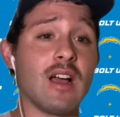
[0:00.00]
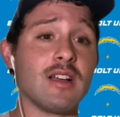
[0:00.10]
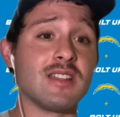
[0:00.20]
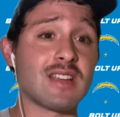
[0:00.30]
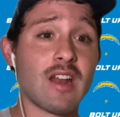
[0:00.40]

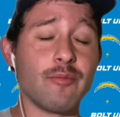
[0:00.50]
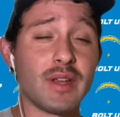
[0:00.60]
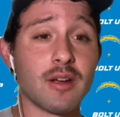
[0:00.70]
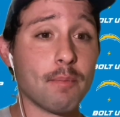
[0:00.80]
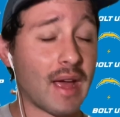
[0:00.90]
He's kind of
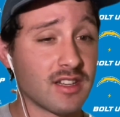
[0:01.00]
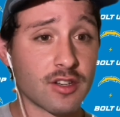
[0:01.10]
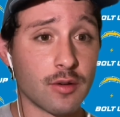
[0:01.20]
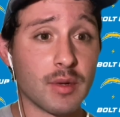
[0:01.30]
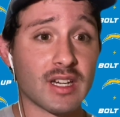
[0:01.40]
being a
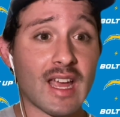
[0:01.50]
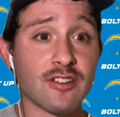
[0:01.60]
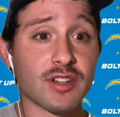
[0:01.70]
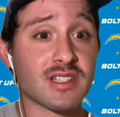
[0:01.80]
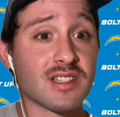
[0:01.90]
mentor, but
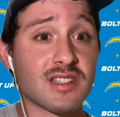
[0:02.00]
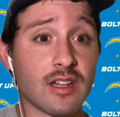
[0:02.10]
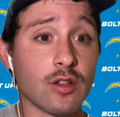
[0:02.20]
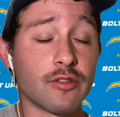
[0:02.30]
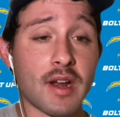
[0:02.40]
Kendricks is
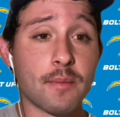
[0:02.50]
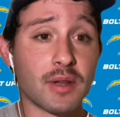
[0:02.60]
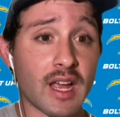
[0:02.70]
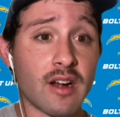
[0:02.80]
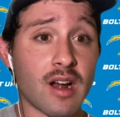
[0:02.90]
still a great player,